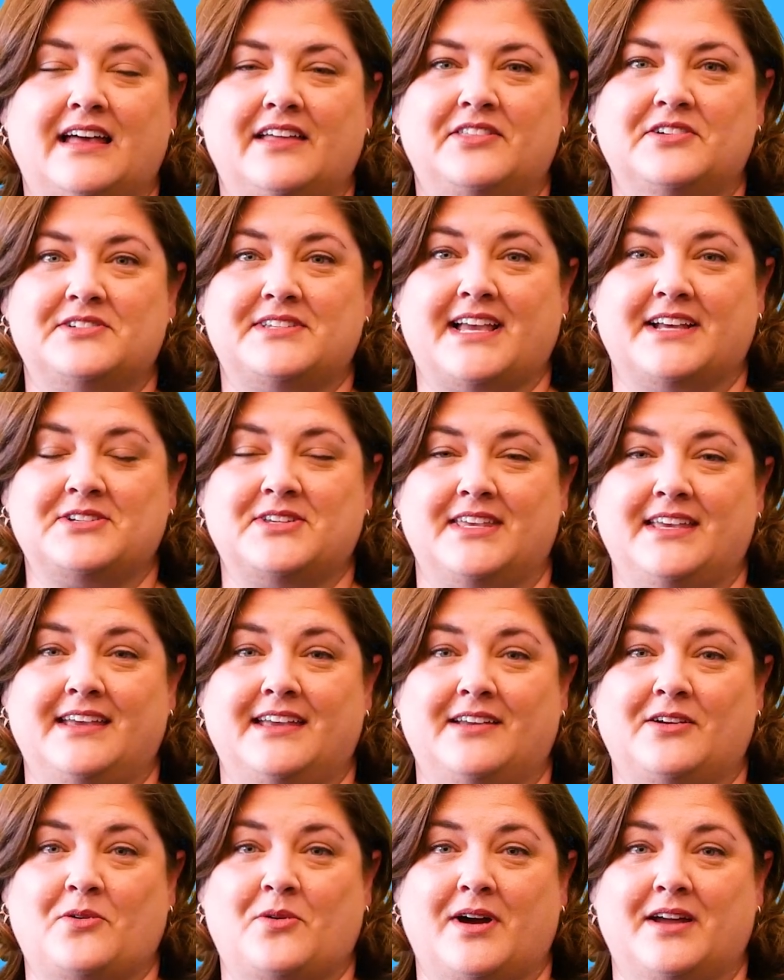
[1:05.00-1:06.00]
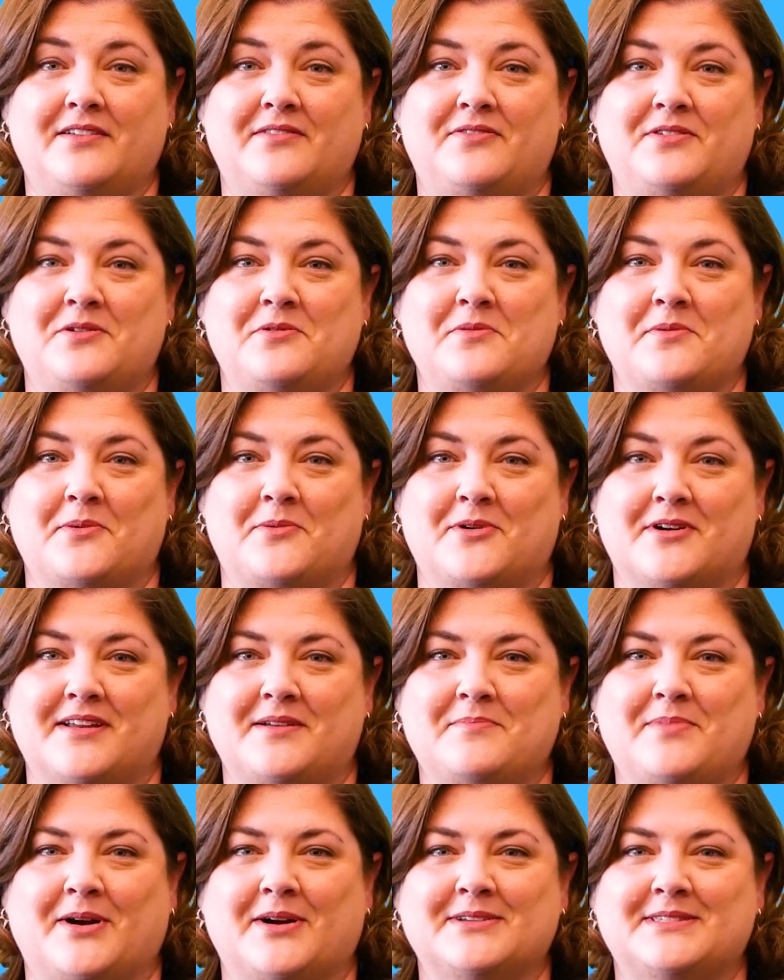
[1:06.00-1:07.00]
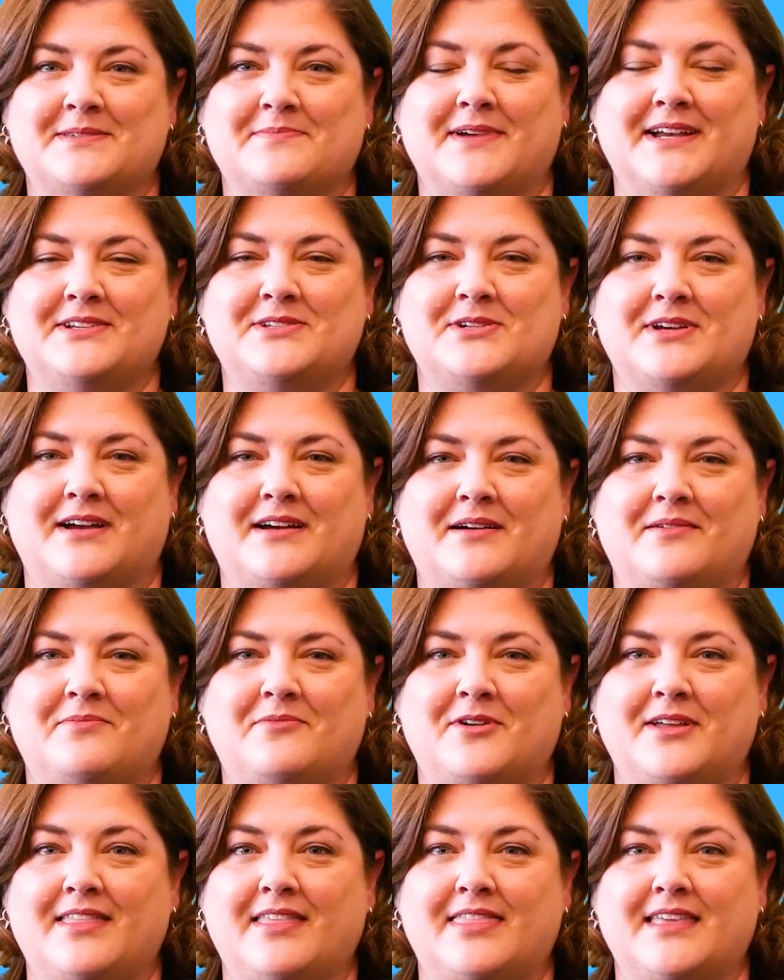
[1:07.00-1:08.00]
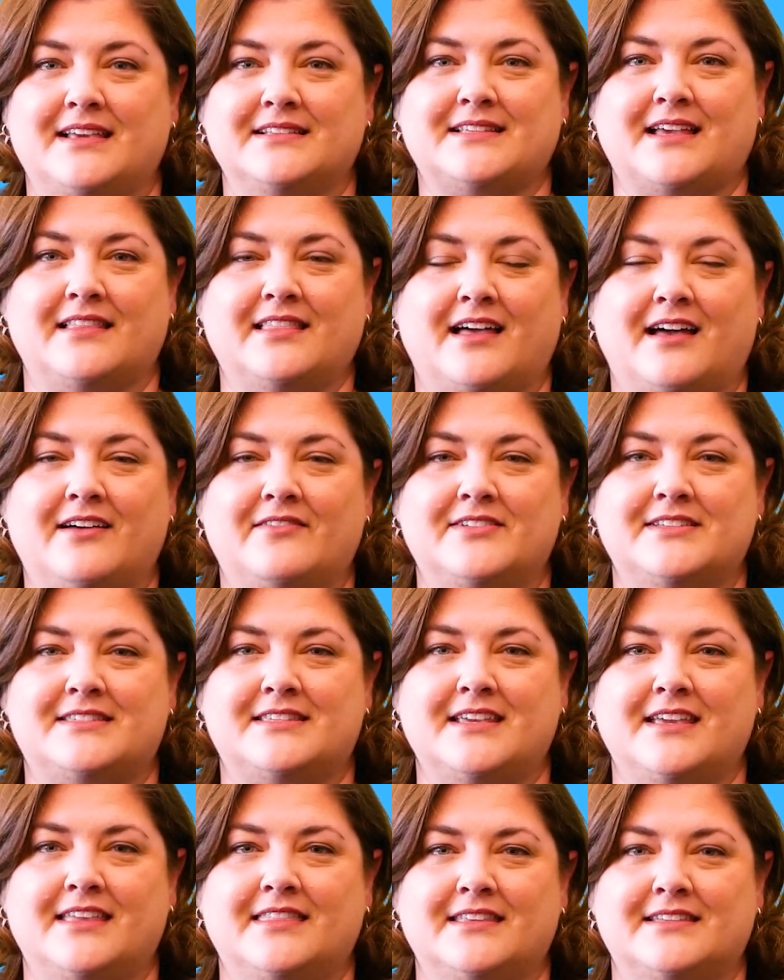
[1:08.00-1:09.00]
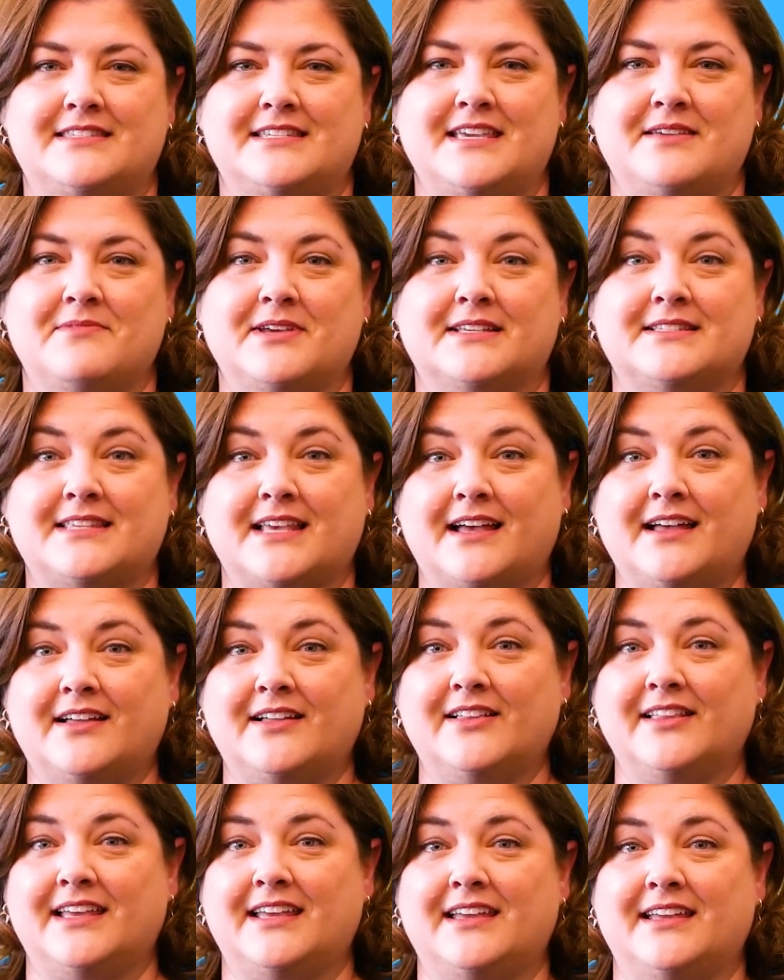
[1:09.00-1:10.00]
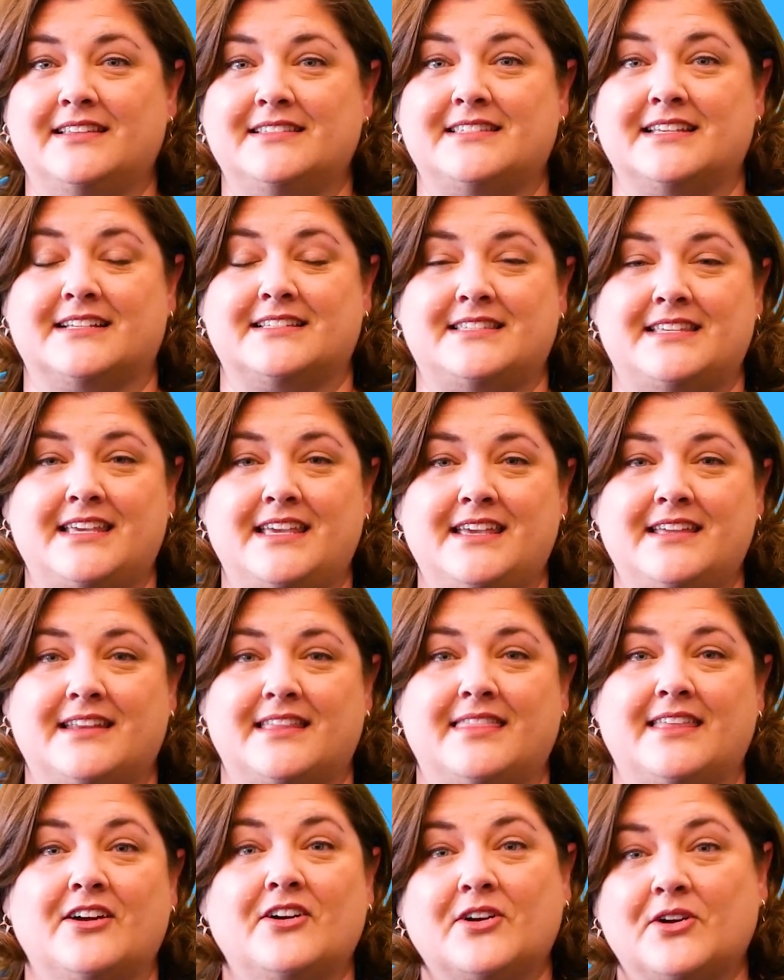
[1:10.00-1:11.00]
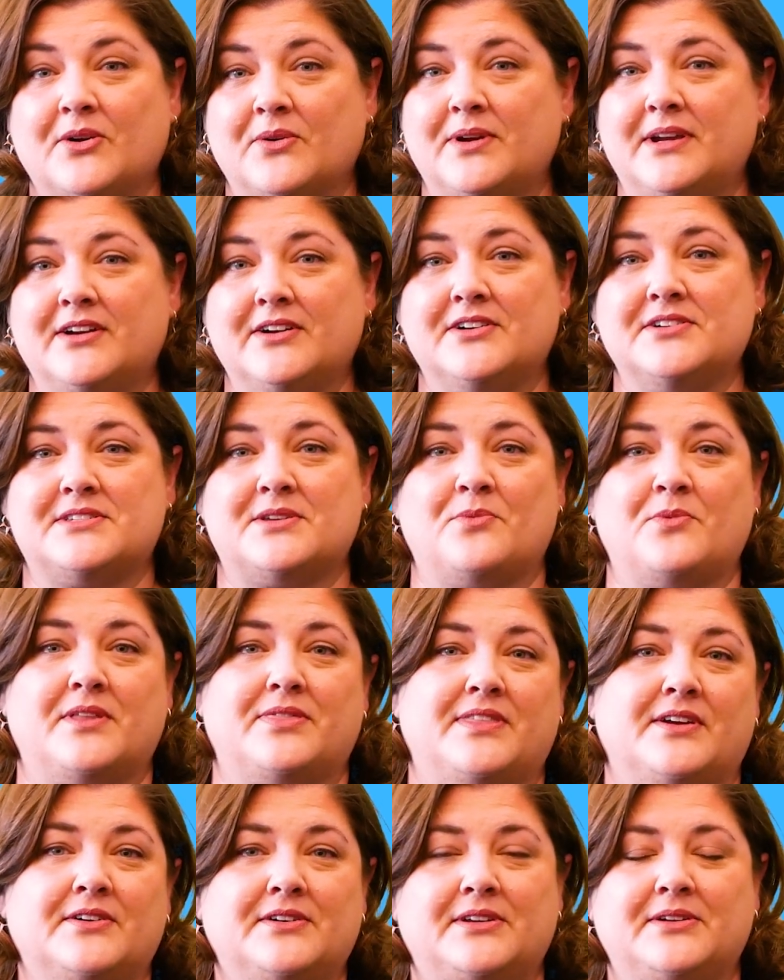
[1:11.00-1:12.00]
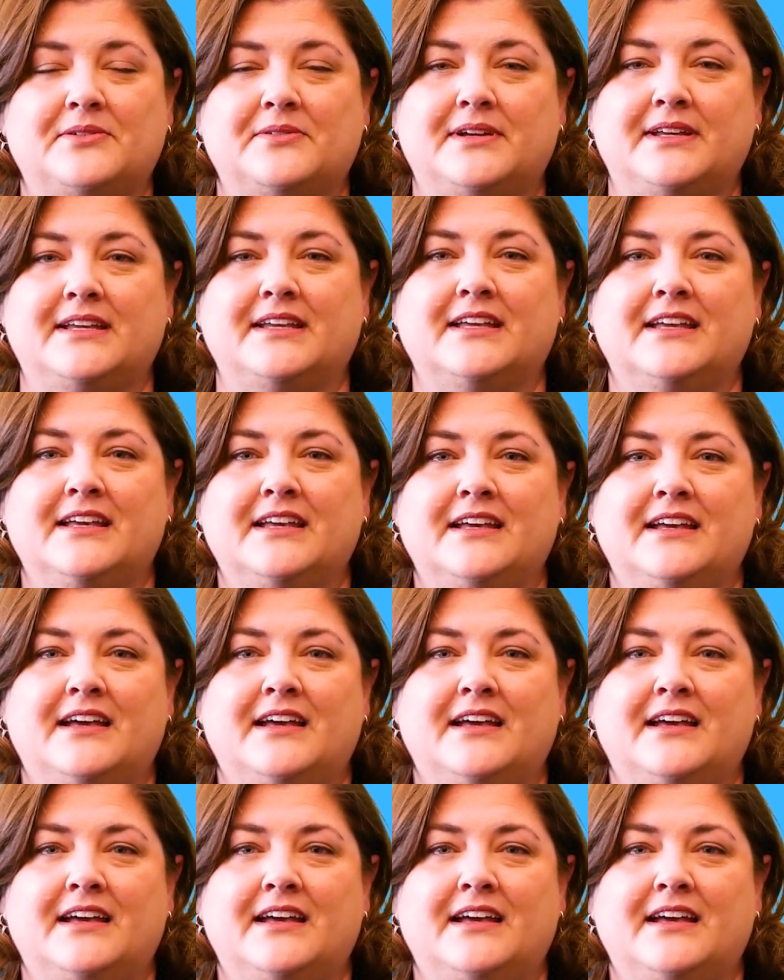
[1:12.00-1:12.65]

Uh, there's actually quite a few rewarding parts of my job. One of the things I love is seeing the team excel and succeed in their careers and what they're doing.